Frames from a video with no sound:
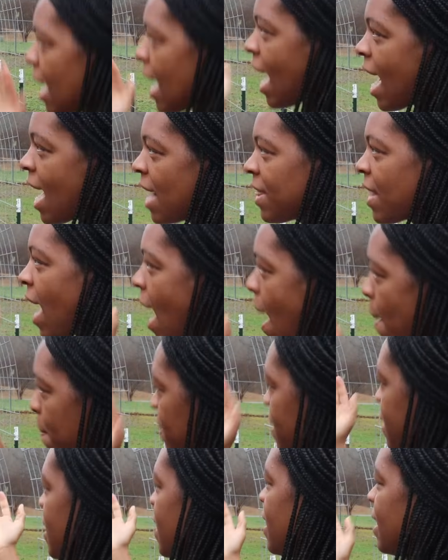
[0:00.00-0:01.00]
on the
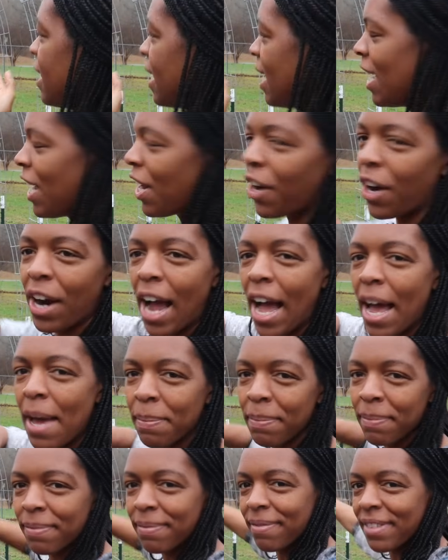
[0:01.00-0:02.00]
opposite,
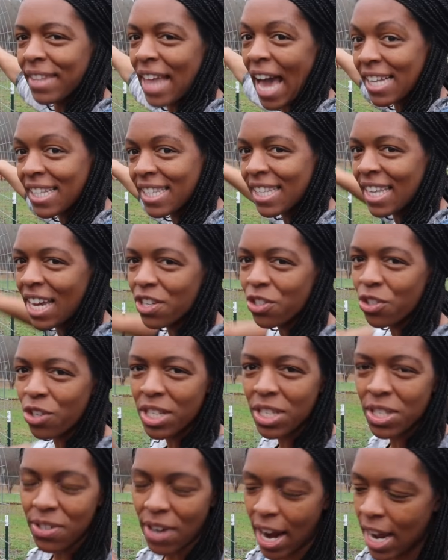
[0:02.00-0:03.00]
that's the
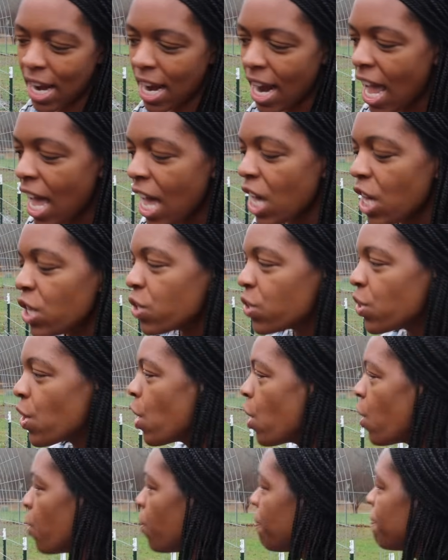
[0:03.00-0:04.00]
entrance, right?
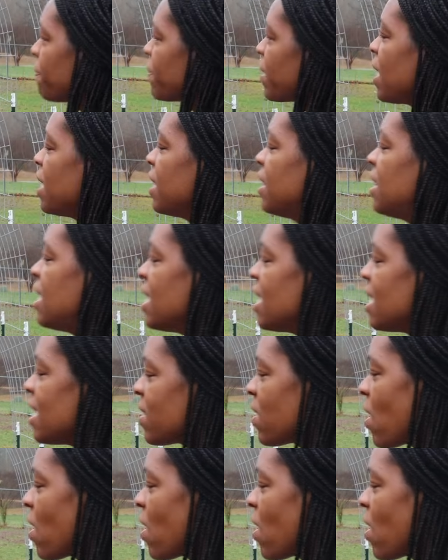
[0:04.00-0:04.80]
So these